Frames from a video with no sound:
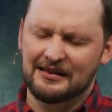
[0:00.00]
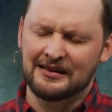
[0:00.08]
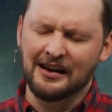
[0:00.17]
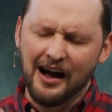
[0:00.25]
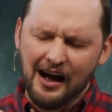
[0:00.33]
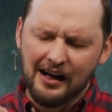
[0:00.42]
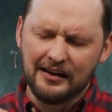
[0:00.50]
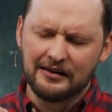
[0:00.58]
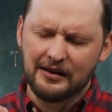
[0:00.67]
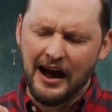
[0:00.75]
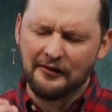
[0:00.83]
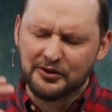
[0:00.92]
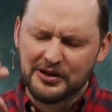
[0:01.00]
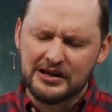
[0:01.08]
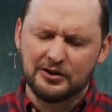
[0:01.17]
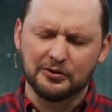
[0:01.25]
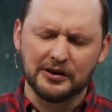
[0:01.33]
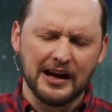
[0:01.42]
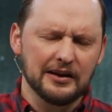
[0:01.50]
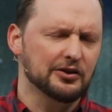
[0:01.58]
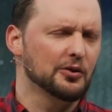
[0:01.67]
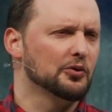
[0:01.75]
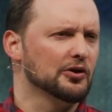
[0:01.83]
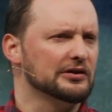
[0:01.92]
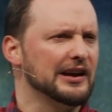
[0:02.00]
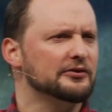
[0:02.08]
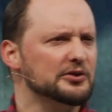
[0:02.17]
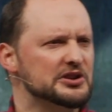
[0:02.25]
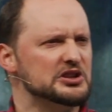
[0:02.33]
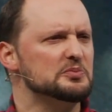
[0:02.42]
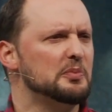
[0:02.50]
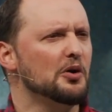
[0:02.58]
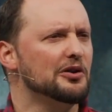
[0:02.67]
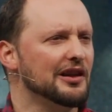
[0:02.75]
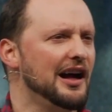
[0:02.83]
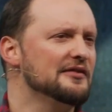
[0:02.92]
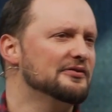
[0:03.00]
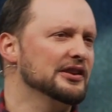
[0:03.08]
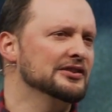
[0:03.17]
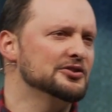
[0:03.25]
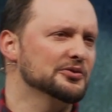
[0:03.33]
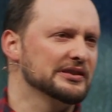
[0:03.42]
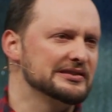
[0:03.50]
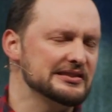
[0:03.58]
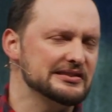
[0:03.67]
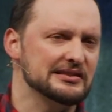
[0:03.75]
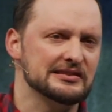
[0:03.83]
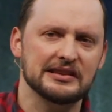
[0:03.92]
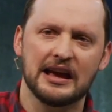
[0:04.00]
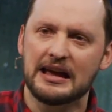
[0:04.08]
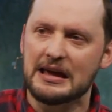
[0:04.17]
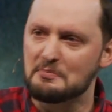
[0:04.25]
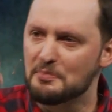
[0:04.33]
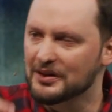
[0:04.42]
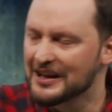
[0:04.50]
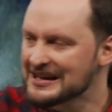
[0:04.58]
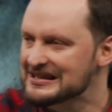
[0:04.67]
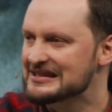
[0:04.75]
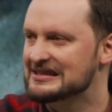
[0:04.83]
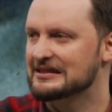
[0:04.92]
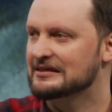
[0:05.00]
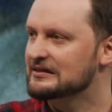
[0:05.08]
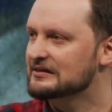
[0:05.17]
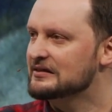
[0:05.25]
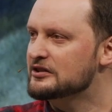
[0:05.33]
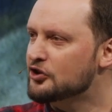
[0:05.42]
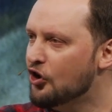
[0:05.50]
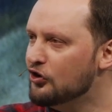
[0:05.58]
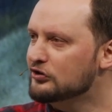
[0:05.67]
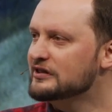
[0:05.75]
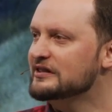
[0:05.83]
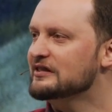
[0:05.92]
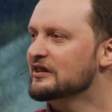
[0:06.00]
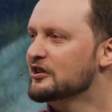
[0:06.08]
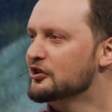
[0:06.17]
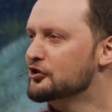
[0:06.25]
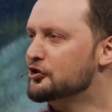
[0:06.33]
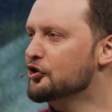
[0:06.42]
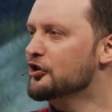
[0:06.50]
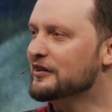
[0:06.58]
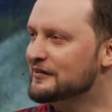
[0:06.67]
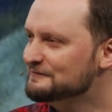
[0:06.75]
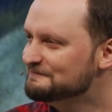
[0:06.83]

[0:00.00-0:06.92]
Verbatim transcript: God, after He created the world, after He spoke life into existence, He blessed it, He called it good.